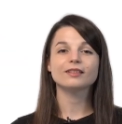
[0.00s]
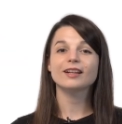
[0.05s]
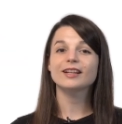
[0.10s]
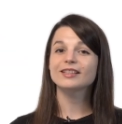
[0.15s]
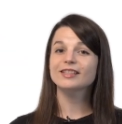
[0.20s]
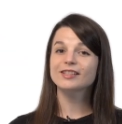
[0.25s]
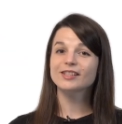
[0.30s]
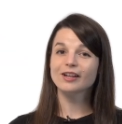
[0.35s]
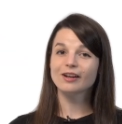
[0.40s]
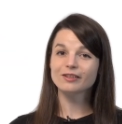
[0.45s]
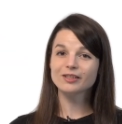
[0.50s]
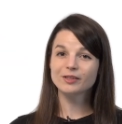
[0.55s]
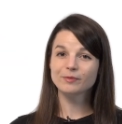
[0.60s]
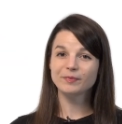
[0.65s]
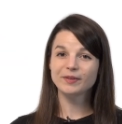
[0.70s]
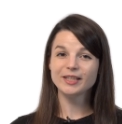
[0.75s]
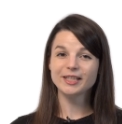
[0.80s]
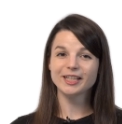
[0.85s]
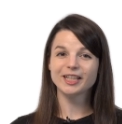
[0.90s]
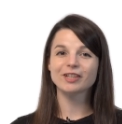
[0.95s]
and start
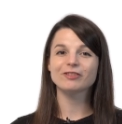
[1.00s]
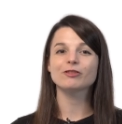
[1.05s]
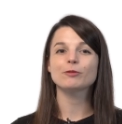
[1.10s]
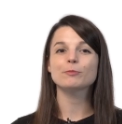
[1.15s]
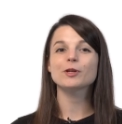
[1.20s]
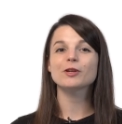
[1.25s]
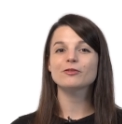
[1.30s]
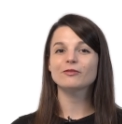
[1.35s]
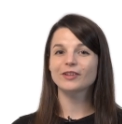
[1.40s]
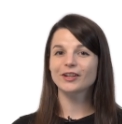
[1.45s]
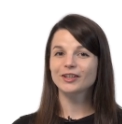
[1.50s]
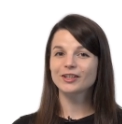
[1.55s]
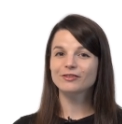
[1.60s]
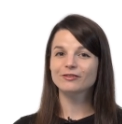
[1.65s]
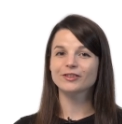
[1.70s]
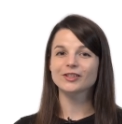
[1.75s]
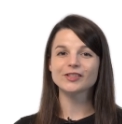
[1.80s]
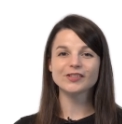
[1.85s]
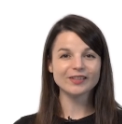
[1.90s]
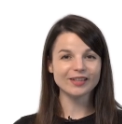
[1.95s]
speaking from your very
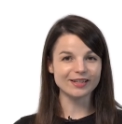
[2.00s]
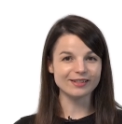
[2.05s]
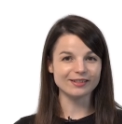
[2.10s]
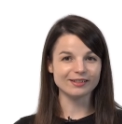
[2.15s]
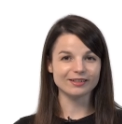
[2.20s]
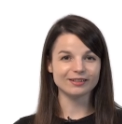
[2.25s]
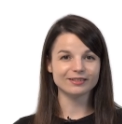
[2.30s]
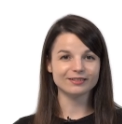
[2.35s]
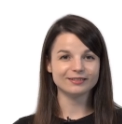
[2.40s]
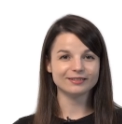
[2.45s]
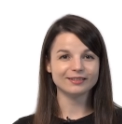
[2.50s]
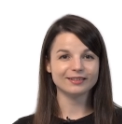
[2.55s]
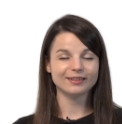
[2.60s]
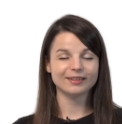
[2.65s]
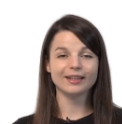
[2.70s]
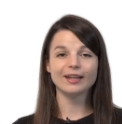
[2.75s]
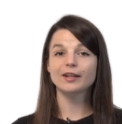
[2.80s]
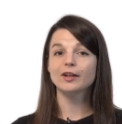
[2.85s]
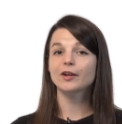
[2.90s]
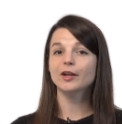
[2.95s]
first lesson,
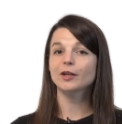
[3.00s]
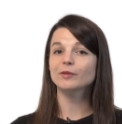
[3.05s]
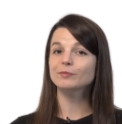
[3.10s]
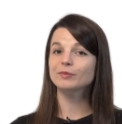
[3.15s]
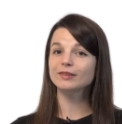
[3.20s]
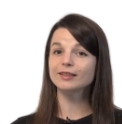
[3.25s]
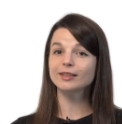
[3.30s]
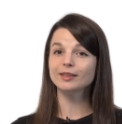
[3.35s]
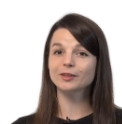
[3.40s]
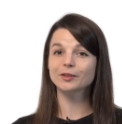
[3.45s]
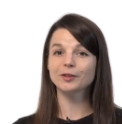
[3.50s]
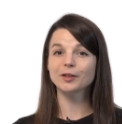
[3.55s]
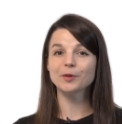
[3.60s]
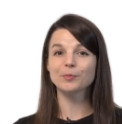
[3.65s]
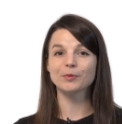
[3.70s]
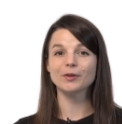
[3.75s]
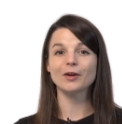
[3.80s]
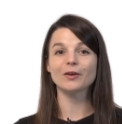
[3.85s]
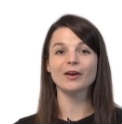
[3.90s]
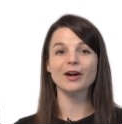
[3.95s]
get our complete learning
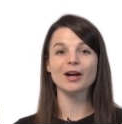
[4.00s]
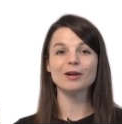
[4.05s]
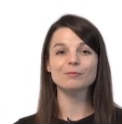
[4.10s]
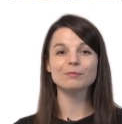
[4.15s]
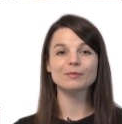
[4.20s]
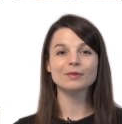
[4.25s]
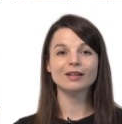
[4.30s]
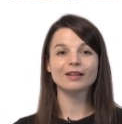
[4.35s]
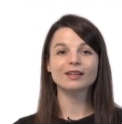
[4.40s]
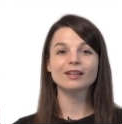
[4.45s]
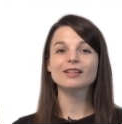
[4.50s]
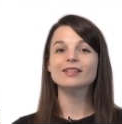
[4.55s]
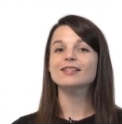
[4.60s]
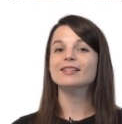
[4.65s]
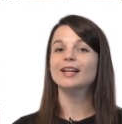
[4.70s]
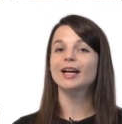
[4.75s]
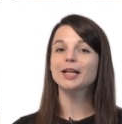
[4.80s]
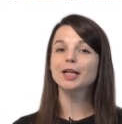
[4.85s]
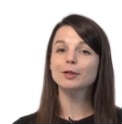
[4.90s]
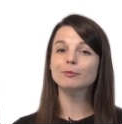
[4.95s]
program.
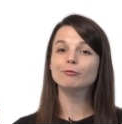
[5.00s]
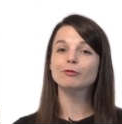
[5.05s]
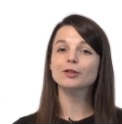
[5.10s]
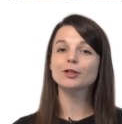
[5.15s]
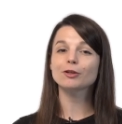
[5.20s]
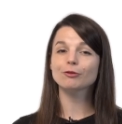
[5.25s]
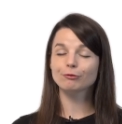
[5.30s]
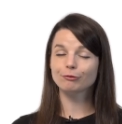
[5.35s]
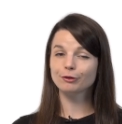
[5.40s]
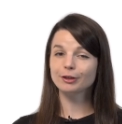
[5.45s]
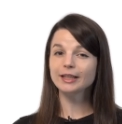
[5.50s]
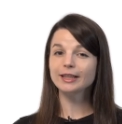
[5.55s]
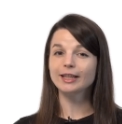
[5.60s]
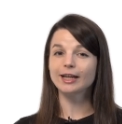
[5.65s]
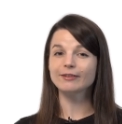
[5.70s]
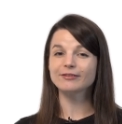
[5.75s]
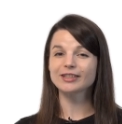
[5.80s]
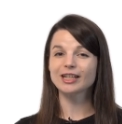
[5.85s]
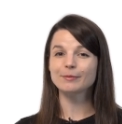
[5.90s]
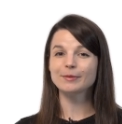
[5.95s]
Sign up for your free
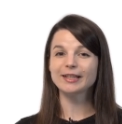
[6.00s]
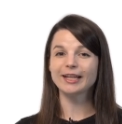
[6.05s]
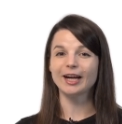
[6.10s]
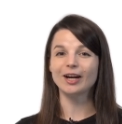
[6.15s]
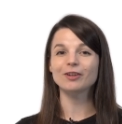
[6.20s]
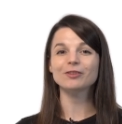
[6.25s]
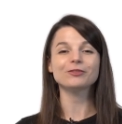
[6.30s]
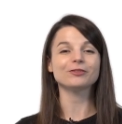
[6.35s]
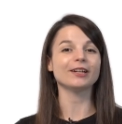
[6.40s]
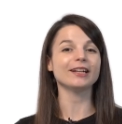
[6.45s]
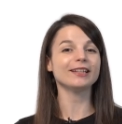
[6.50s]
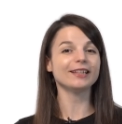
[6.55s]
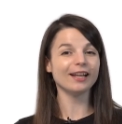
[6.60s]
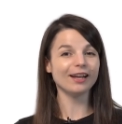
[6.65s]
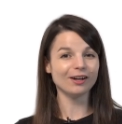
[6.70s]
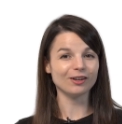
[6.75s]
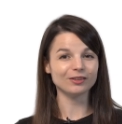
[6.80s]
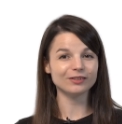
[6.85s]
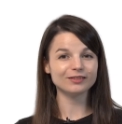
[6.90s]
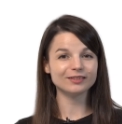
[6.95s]
lifetime account right
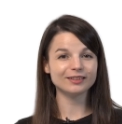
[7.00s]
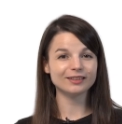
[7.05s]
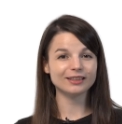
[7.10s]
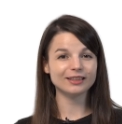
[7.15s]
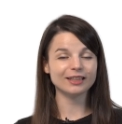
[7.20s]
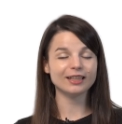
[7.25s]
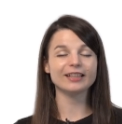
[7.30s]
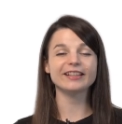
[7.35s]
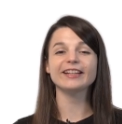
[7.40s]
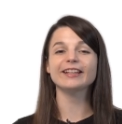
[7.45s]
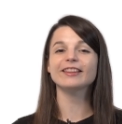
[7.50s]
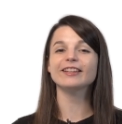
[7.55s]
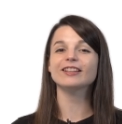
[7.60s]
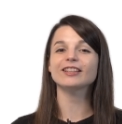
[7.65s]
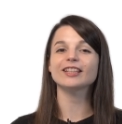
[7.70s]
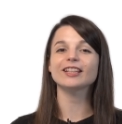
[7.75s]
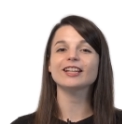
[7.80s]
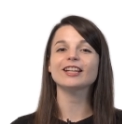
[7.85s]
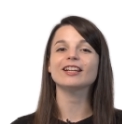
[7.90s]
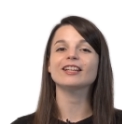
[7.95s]
now. Click the
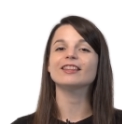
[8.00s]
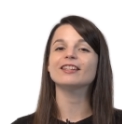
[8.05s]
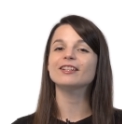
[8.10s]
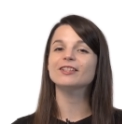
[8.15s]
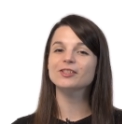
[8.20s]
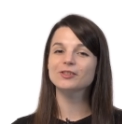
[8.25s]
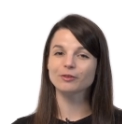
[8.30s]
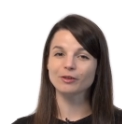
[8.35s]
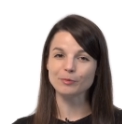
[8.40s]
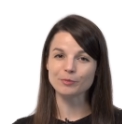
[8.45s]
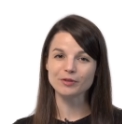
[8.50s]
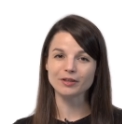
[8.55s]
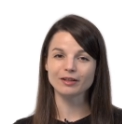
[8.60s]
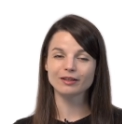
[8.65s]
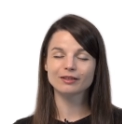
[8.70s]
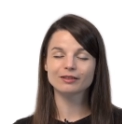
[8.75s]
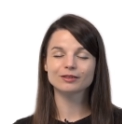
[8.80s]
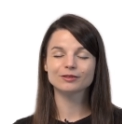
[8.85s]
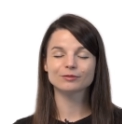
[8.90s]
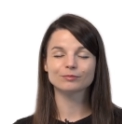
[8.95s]
link in the description.